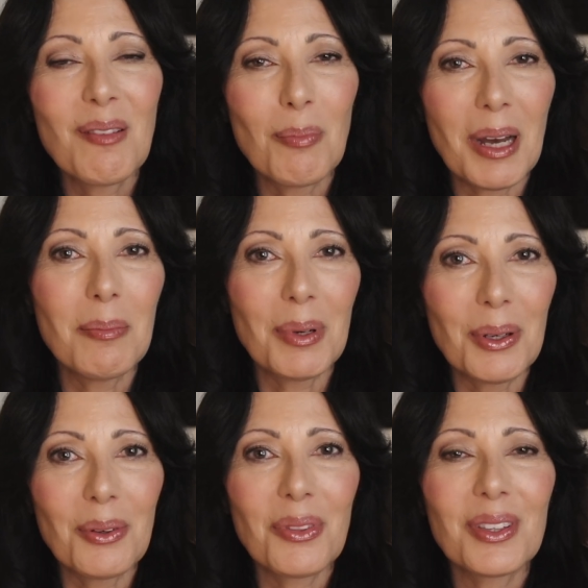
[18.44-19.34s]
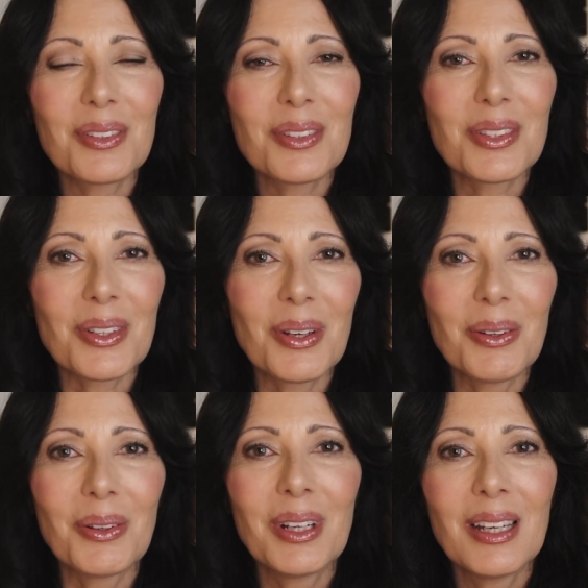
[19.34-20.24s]
by both.
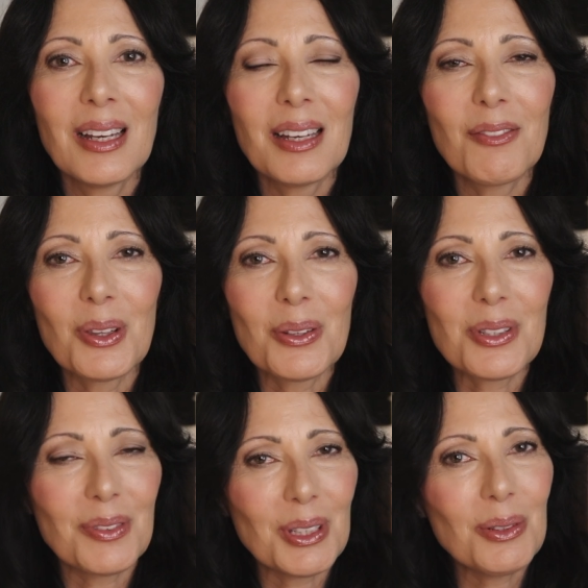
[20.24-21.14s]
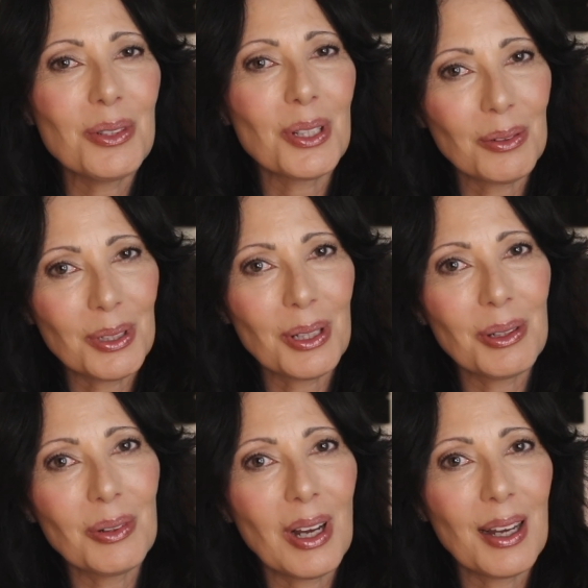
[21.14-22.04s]
So for those of you who don't
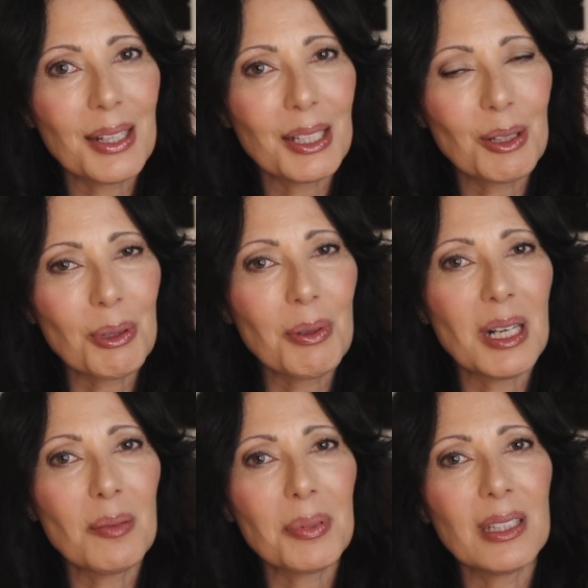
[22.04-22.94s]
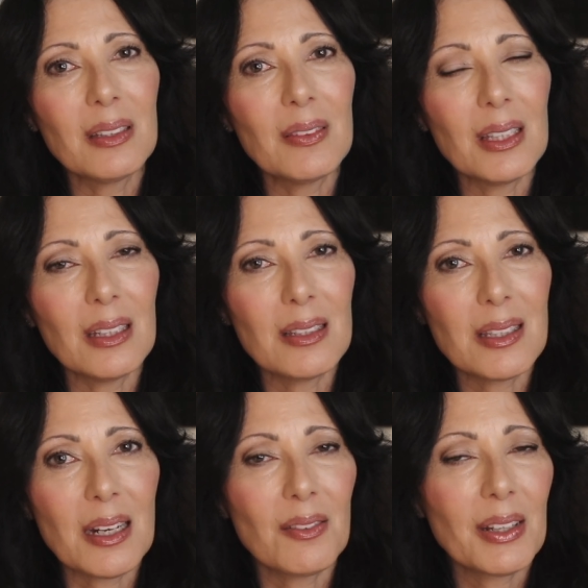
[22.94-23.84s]
know, I grew up in the
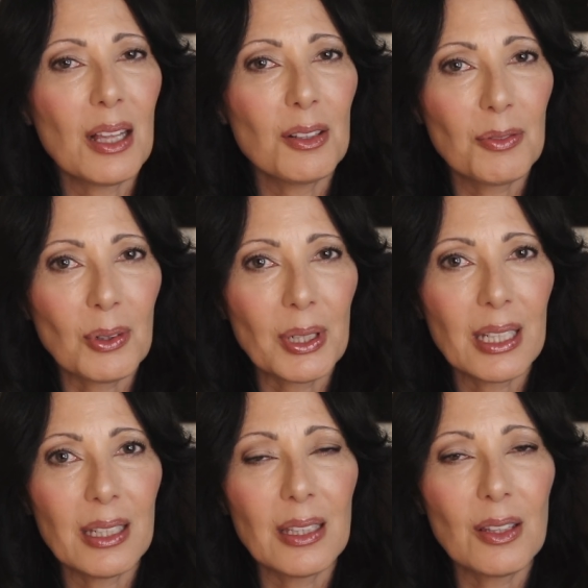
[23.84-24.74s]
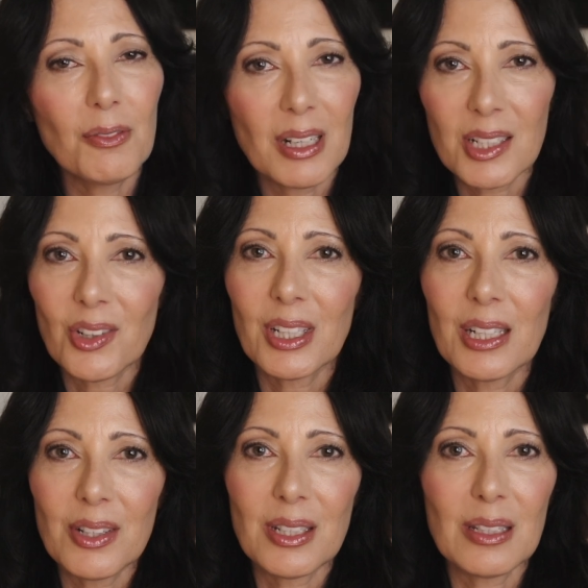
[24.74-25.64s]
state of California in the foster
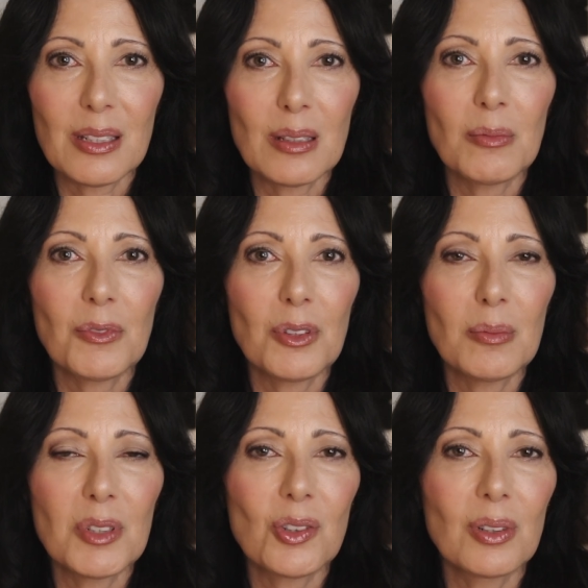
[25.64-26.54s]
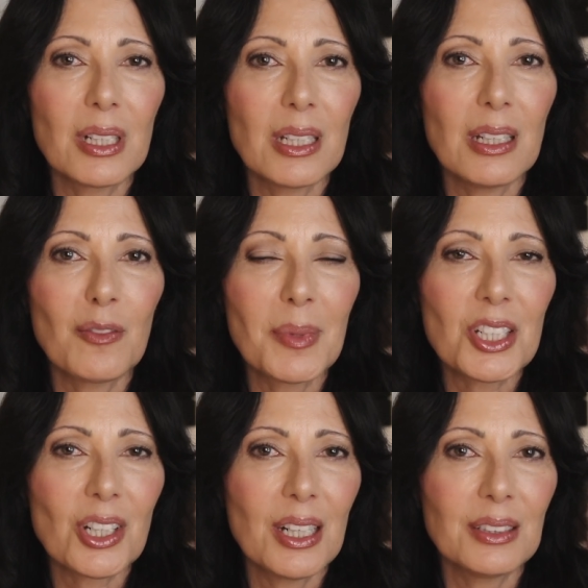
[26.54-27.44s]
care system for the majority of my
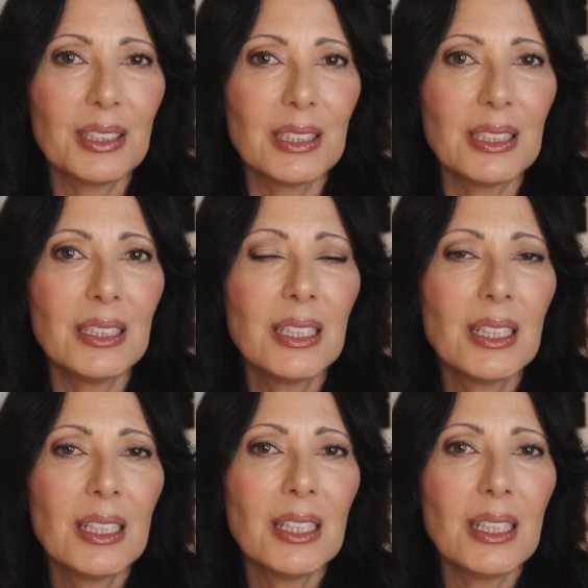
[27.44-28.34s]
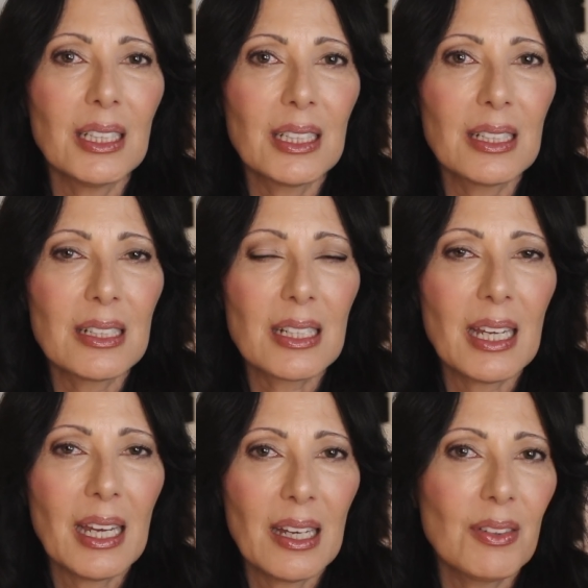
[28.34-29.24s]
childhood. And I
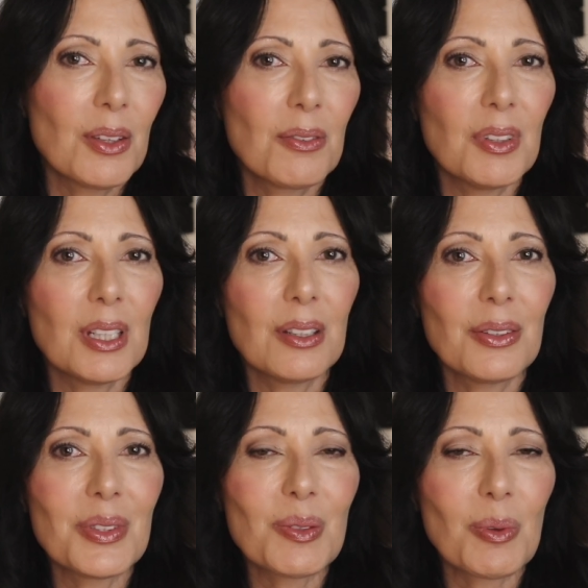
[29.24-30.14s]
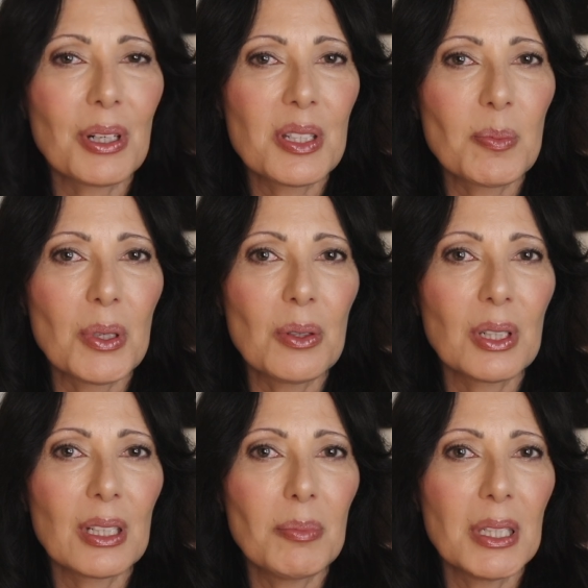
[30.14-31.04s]
have other videos where I
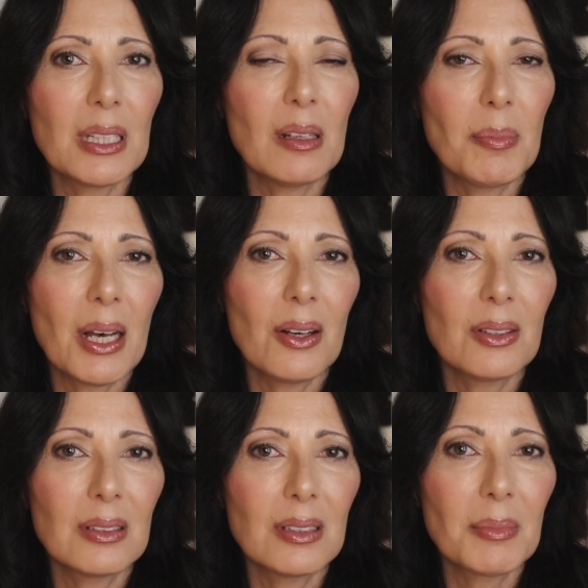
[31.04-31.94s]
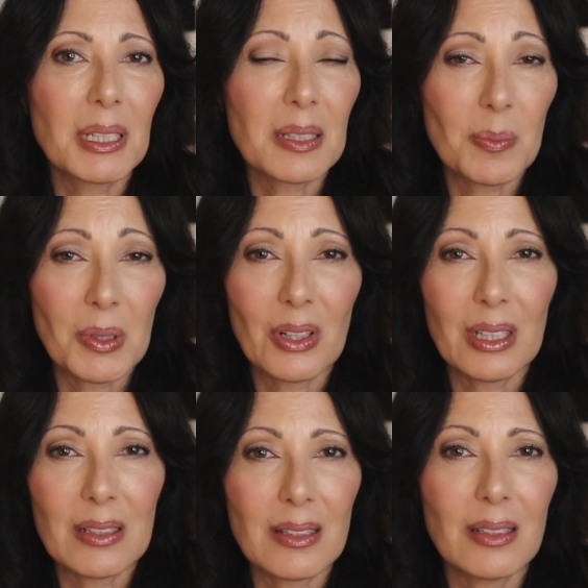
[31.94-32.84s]
spoke a bit about my
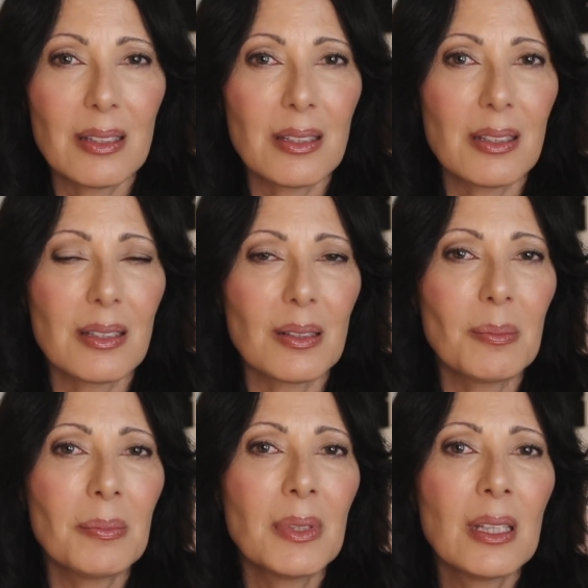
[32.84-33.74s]
experience in the system.